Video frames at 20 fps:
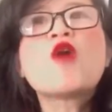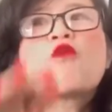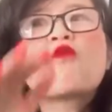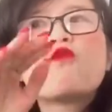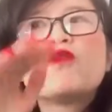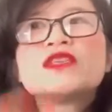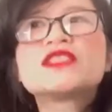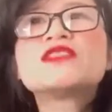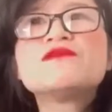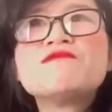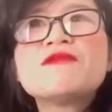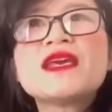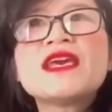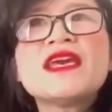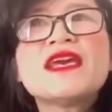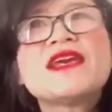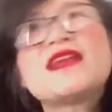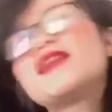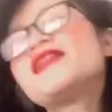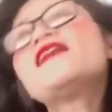which
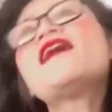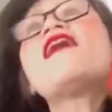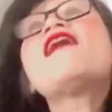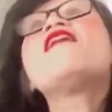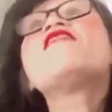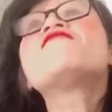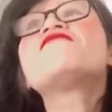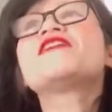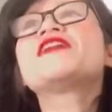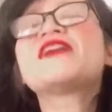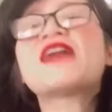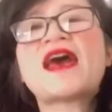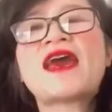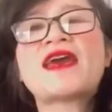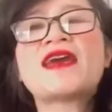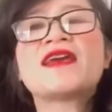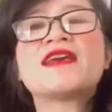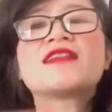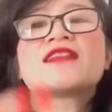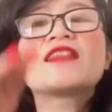means every
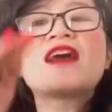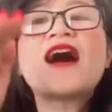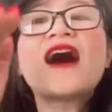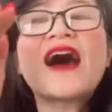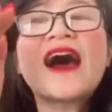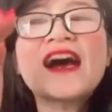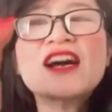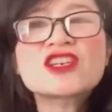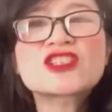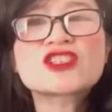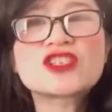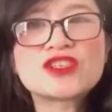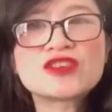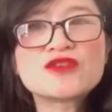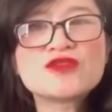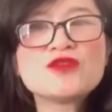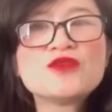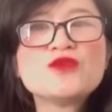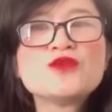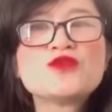day the
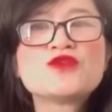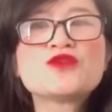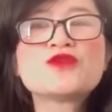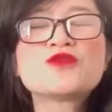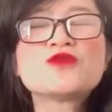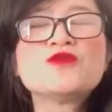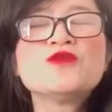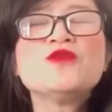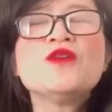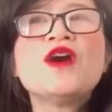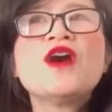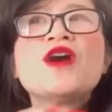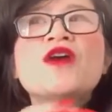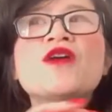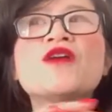action you do,